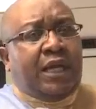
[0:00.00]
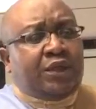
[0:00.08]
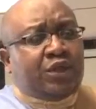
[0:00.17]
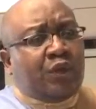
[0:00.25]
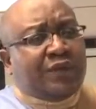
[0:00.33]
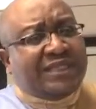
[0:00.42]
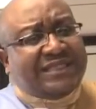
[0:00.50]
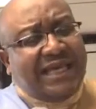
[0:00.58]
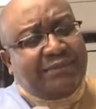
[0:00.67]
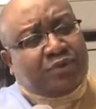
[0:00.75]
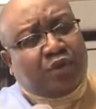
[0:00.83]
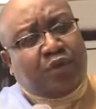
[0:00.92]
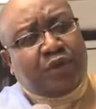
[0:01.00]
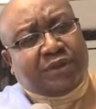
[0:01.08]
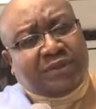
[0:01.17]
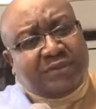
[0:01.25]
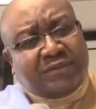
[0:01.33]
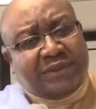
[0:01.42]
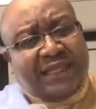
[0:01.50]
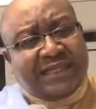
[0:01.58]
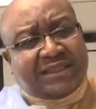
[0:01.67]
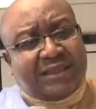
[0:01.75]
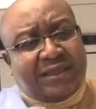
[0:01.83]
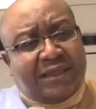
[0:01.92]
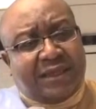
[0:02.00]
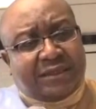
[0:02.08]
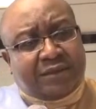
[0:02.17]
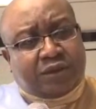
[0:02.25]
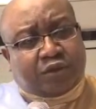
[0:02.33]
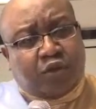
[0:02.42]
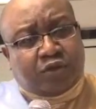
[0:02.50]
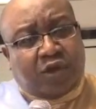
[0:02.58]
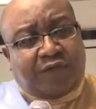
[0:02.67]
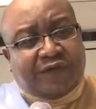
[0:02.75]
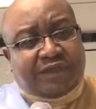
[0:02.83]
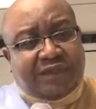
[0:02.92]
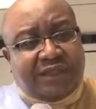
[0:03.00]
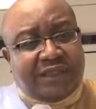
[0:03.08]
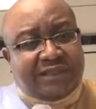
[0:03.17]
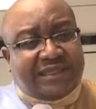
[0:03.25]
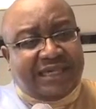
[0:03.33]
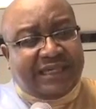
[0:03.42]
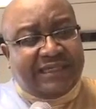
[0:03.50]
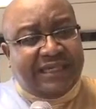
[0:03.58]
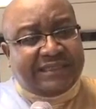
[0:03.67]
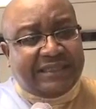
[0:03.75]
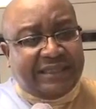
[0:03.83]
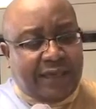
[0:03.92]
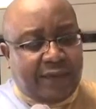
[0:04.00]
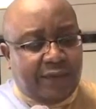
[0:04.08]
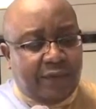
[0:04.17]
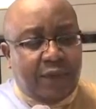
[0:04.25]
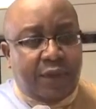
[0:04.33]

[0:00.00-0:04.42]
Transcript: So the same tool, let's scoot over to the second lesson now.